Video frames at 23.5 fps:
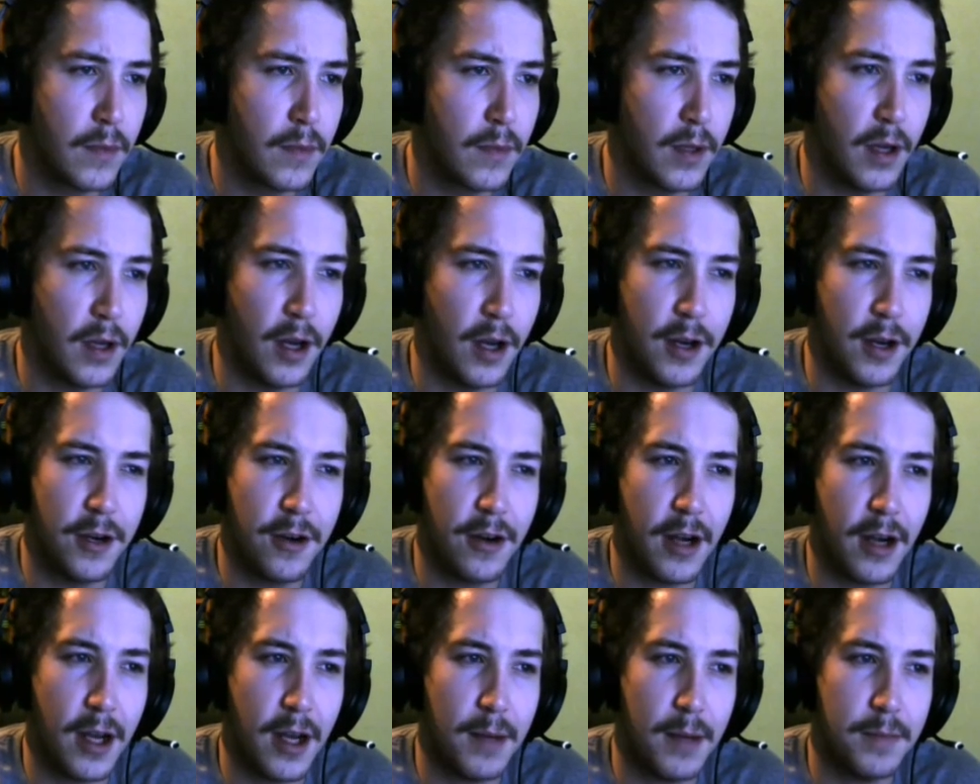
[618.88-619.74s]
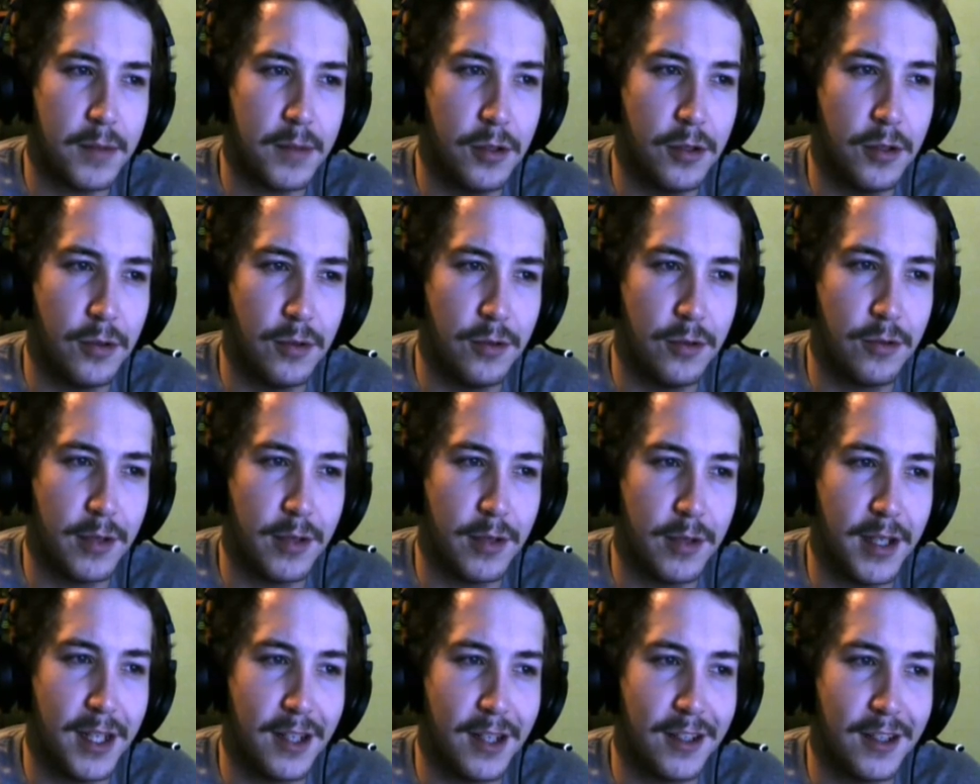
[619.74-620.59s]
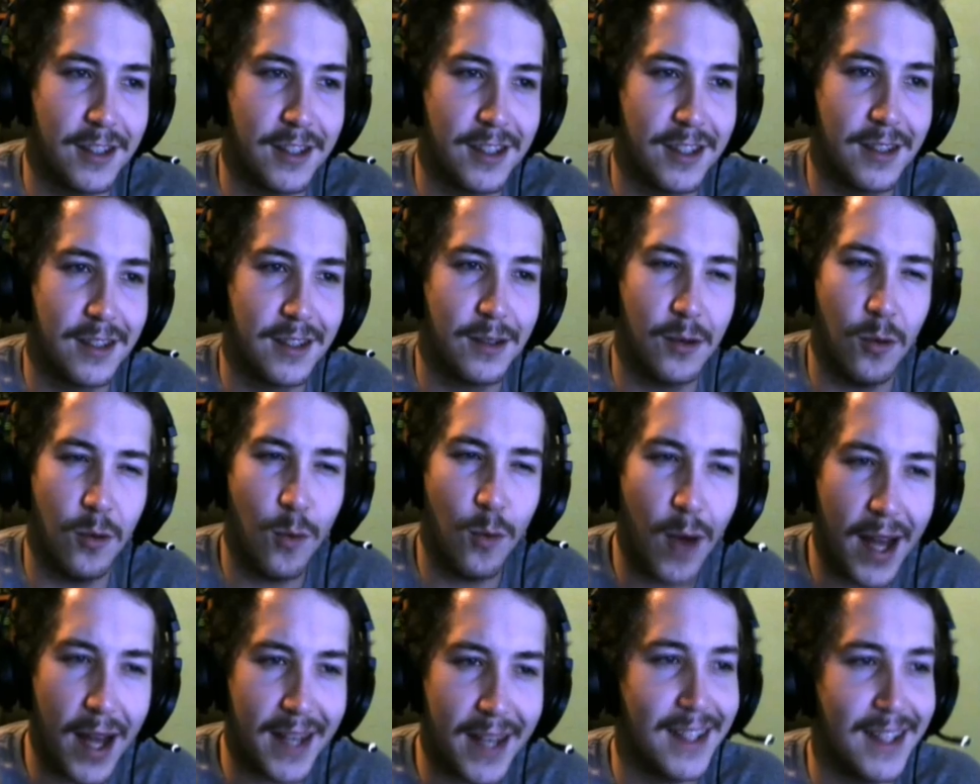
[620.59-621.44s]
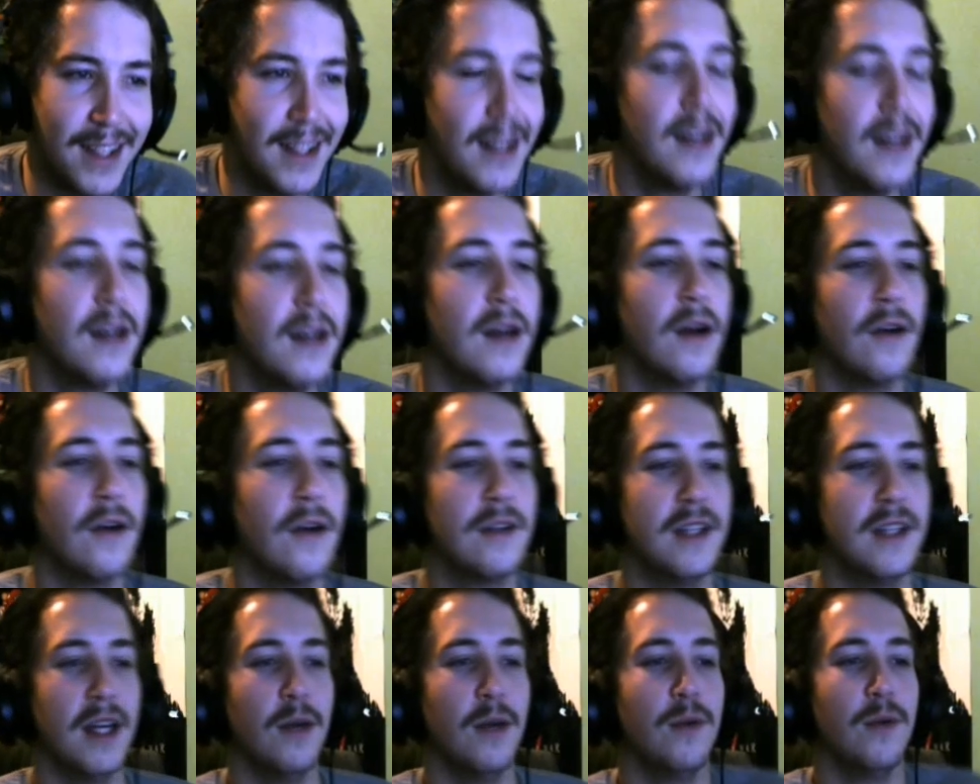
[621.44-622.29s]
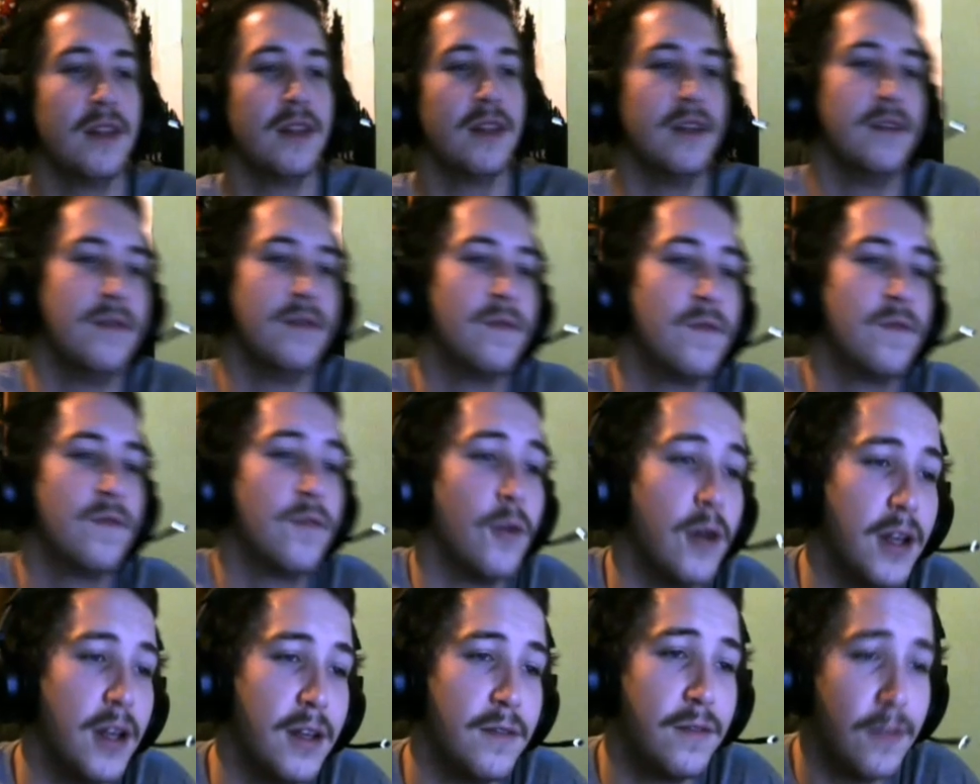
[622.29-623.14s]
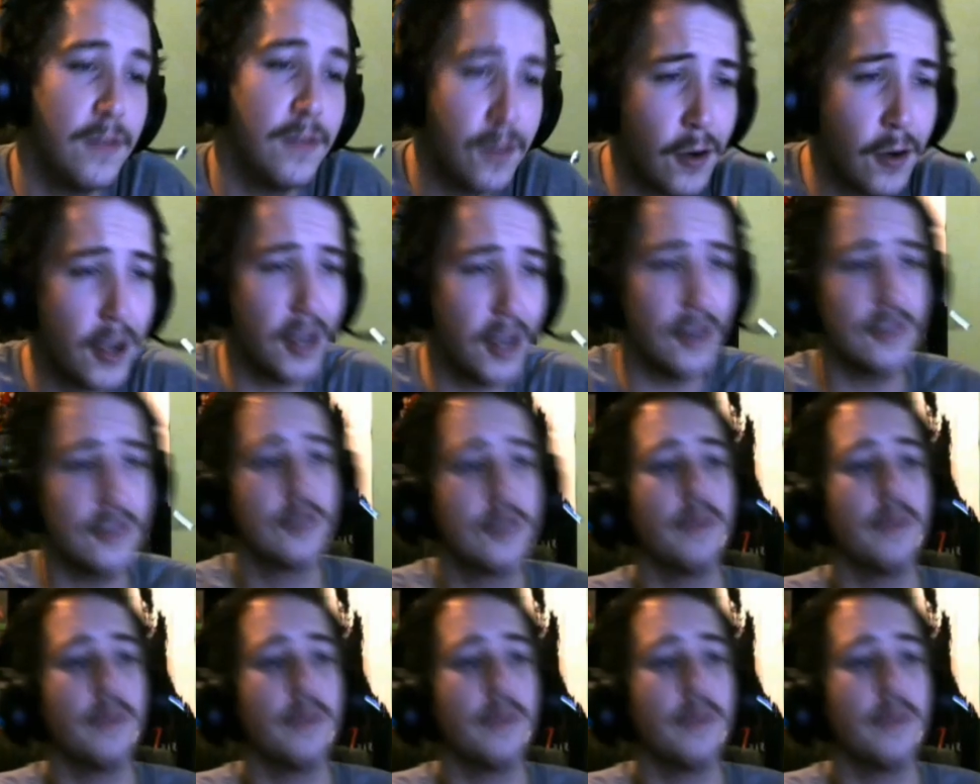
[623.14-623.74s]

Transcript: under up to 3 nearest. What? Okay, within 40 yards. So